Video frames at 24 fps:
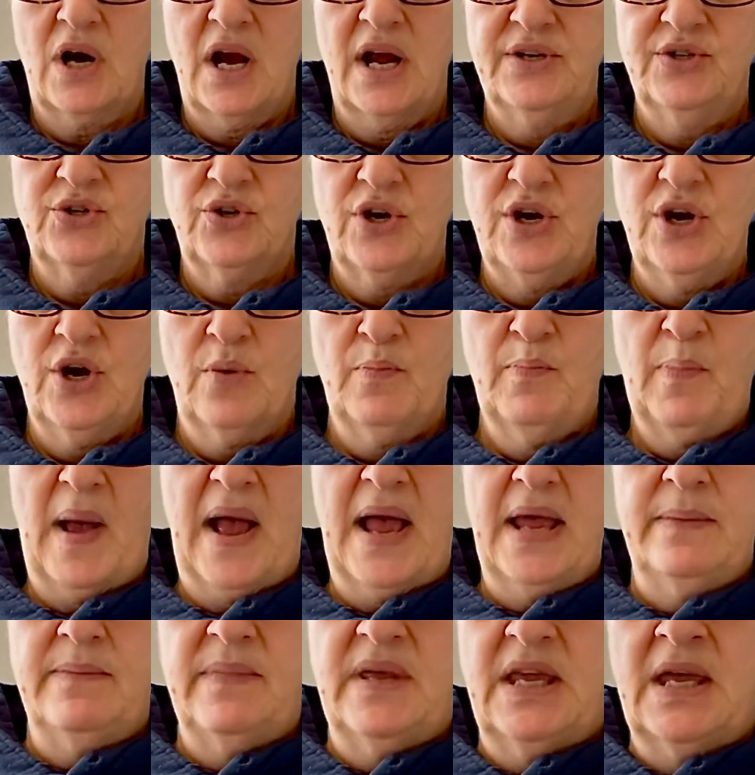under here
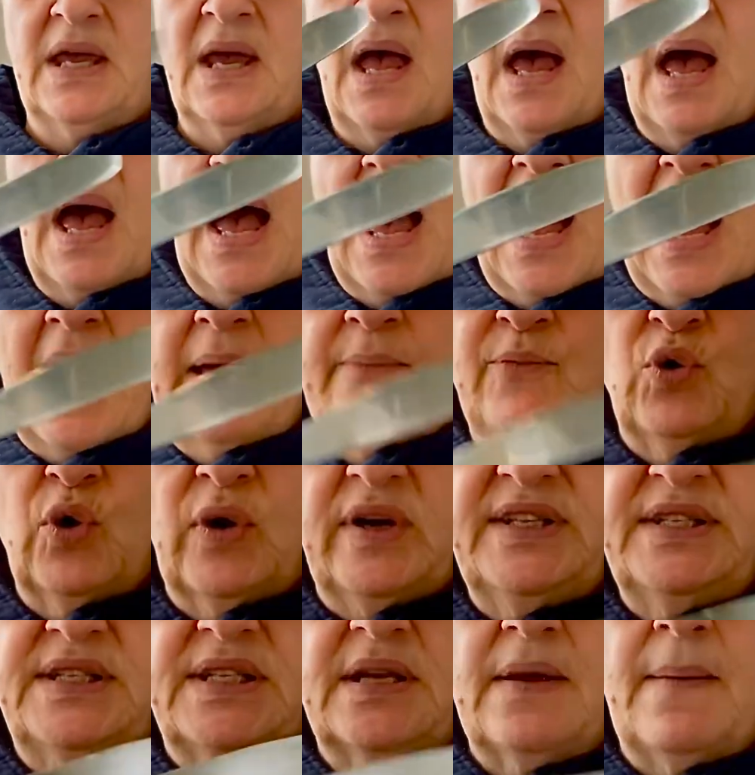by me. I'm
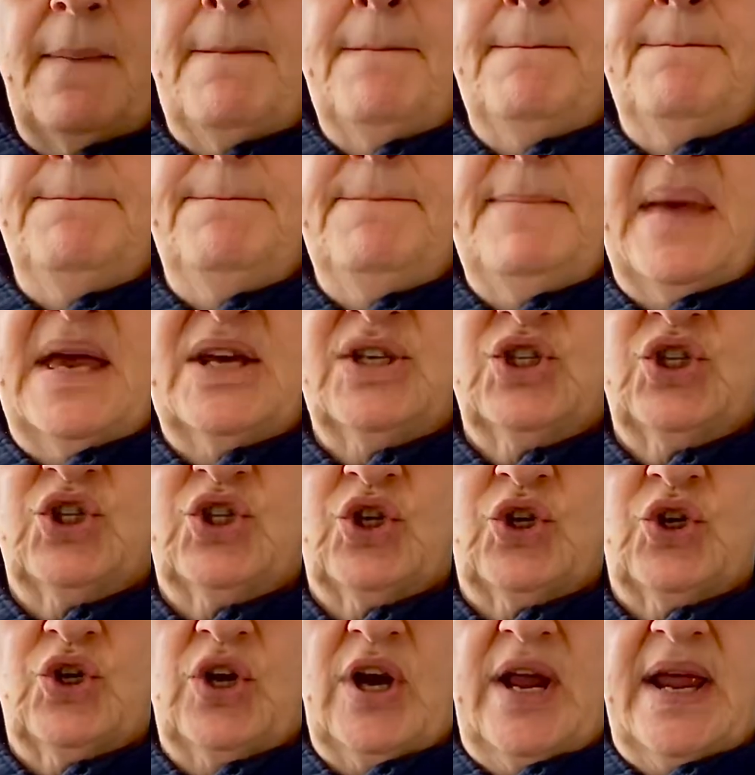going to
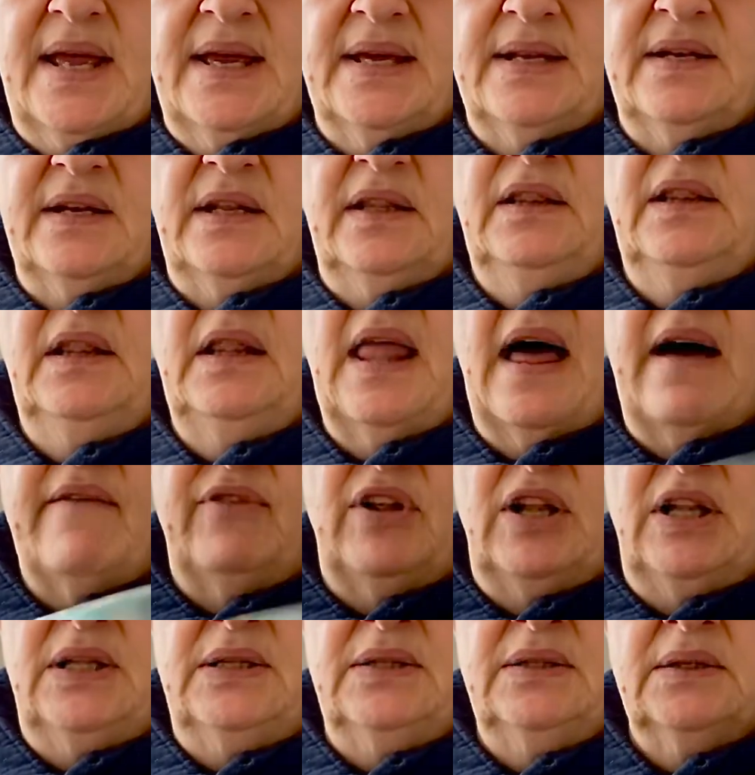measure it
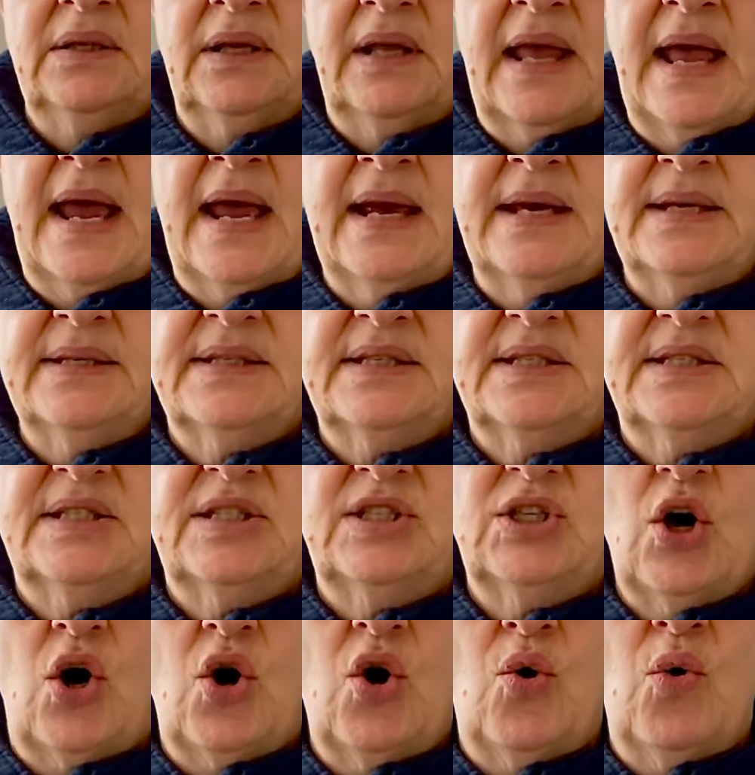level, okay?
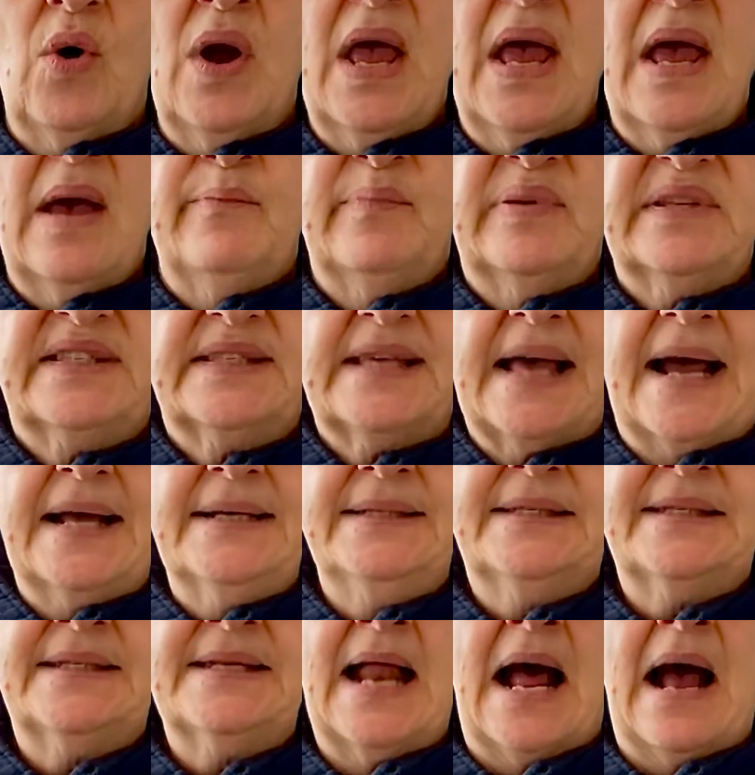So
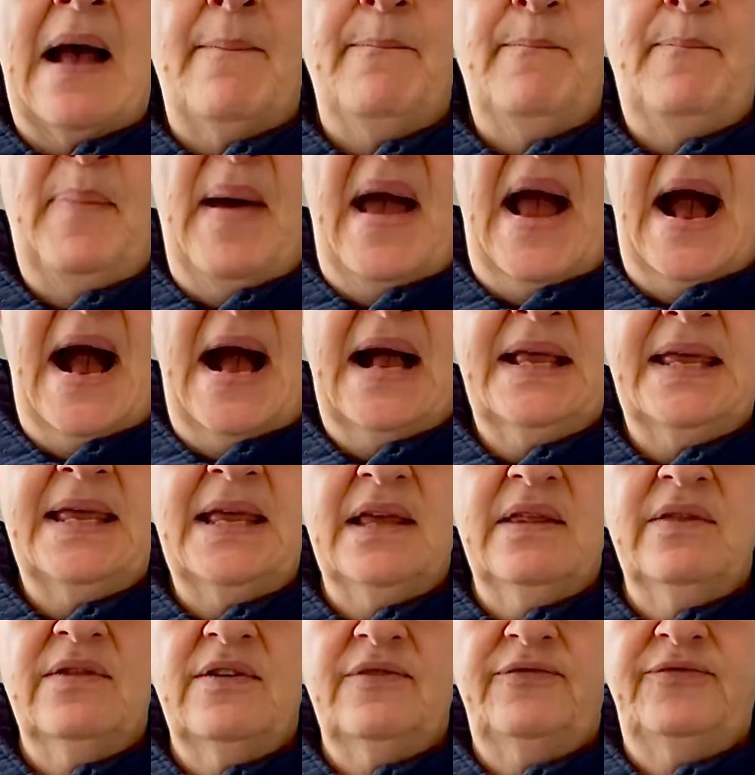besides not
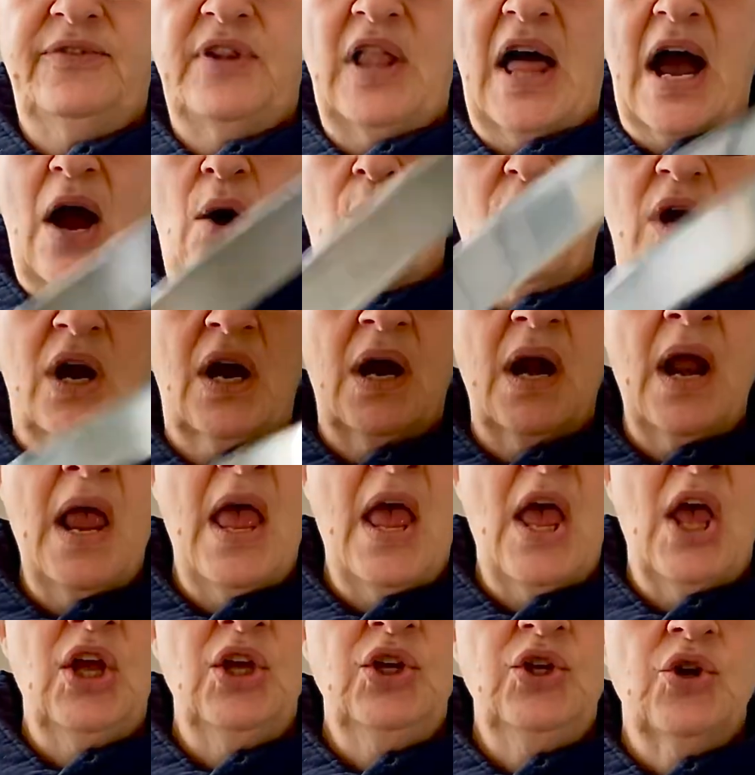packing the flour,
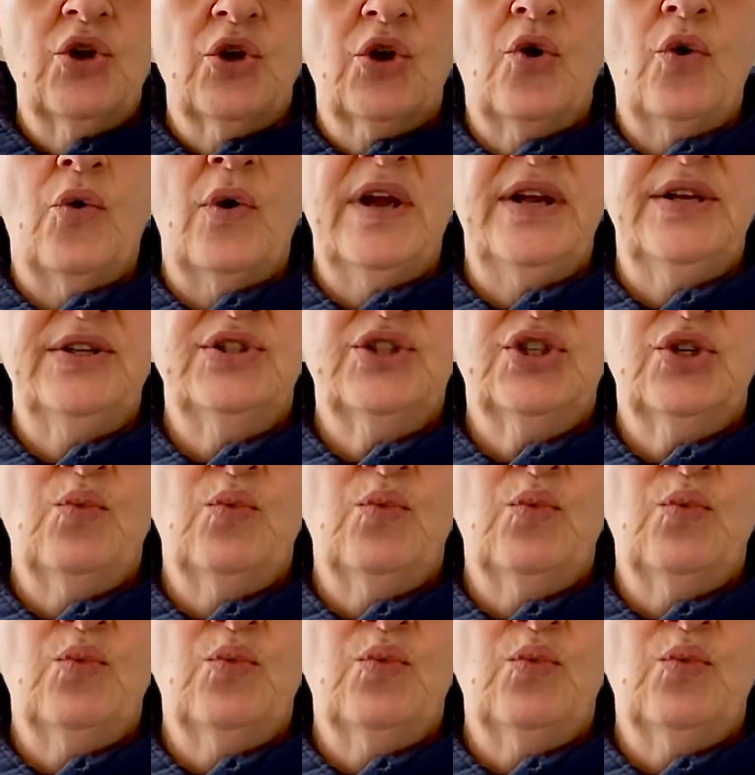you're going to